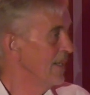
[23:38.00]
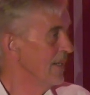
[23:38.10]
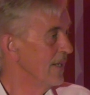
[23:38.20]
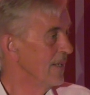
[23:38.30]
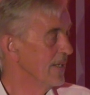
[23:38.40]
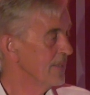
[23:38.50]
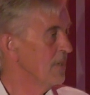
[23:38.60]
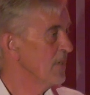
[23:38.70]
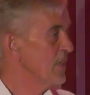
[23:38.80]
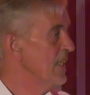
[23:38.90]
It's the
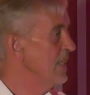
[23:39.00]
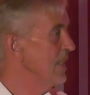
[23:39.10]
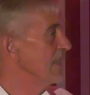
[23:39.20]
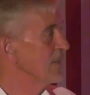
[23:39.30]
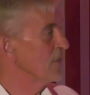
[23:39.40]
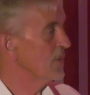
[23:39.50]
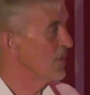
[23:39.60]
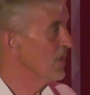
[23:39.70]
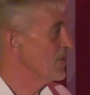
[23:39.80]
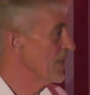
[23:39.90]
most easily
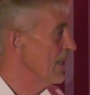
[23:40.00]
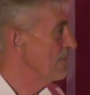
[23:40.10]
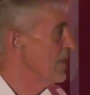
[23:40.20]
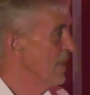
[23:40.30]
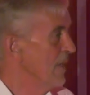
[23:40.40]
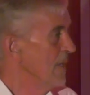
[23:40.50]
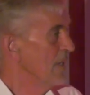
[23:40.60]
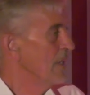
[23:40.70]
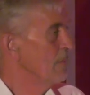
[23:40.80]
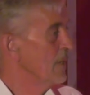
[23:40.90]
understood concept,
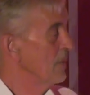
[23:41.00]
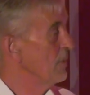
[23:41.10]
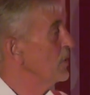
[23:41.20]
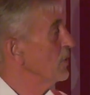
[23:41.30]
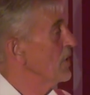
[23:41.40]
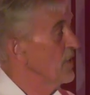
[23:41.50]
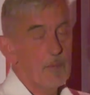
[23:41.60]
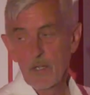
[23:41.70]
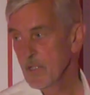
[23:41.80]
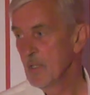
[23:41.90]
but it's also the
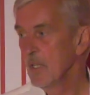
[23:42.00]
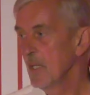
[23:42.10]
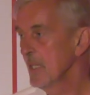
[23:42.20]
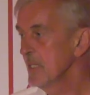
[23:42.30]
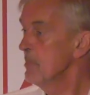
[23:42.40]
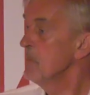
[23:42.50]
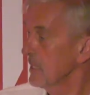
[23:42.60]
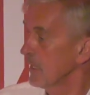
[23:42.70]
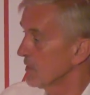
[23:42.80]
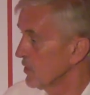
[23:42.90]
most easily
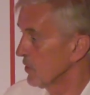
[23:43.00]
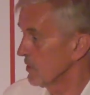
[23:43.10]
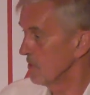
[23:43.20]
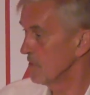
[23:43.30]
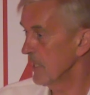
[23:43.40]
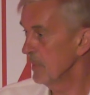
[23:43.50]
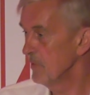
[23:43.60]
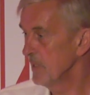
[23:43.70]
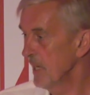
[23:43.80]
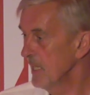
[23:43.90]
misunderstood
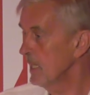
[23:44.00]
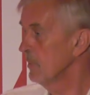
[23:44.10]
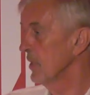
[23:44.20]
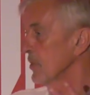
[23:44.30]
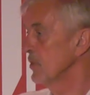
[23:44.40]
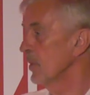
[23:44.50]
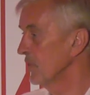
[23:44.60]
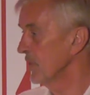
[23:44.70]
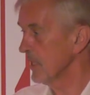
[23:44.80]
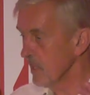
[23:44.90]
concept. Any command and control
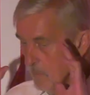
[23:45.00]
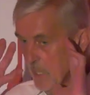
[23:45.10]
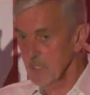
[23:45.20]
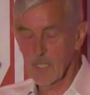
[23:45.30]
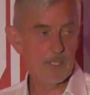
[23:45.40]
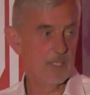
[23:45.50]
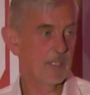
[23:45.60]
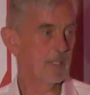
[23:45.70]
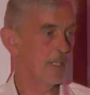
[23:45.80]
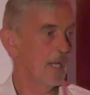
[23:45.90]
thinker, mindset can
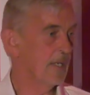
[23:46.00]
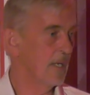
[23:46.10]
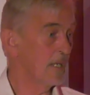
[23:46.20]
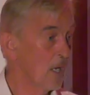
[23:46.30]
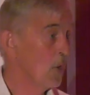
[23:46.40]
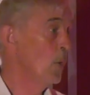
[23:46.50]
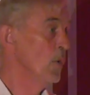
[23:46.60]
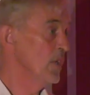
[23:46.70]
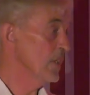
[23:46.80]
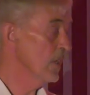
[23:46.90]
understand it and go, oh,
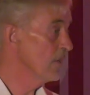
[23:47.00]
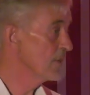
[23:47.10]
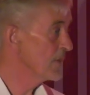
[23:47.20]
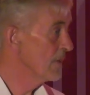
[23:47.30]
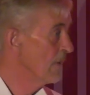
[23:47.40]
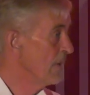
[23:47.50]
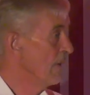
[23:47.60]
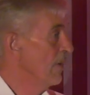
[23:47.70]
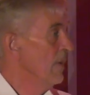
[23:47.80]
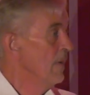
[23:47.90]
look at the cost.
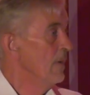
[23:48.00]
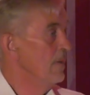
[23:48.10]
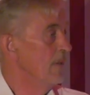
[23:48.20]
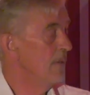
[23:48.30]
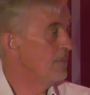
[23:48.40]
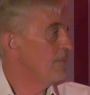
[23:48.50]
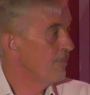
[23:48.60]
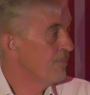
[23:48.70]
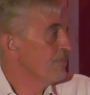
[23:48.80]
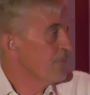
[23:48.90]
But
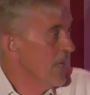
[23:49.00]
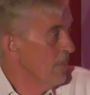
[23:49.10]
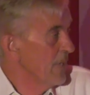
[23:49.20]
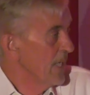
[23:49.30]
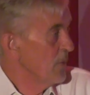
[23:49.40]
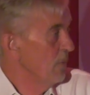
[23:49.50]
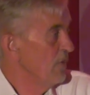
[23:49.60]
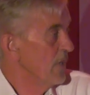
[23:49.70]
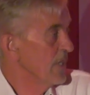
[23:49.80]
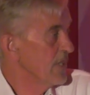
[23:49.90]
that's when we
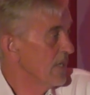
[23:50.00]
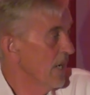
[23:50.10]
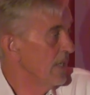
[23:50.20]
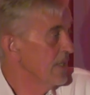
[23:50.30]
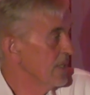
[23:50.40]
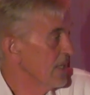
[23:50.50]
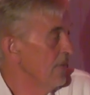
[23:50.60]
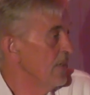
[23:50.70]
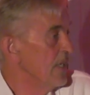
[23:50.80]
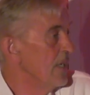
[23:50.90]
first kind of
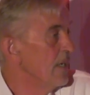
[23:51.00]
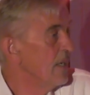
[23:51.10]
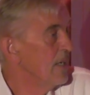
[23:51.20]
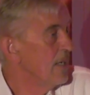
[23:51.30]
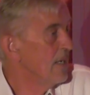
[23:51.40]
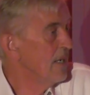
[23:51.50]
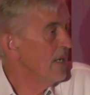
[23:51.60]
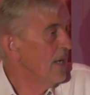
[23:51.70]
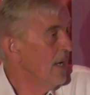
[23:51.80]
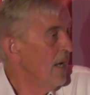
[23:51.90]
discovered it.
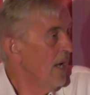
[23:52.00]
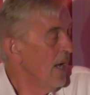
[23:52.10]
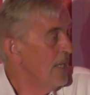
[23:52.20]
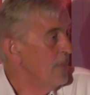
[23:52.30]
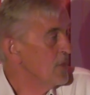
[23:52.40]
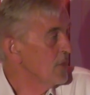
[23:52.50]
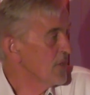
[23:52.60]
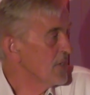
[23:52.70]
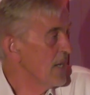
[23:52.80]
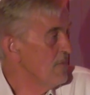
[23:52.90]
And then we saw
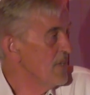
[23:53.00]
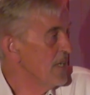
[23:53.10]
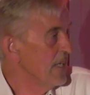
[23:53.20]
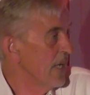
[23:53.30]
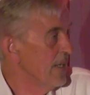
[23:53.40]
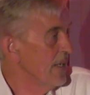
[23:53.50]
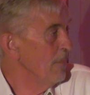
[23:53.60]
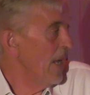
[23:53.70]
the same thing again in a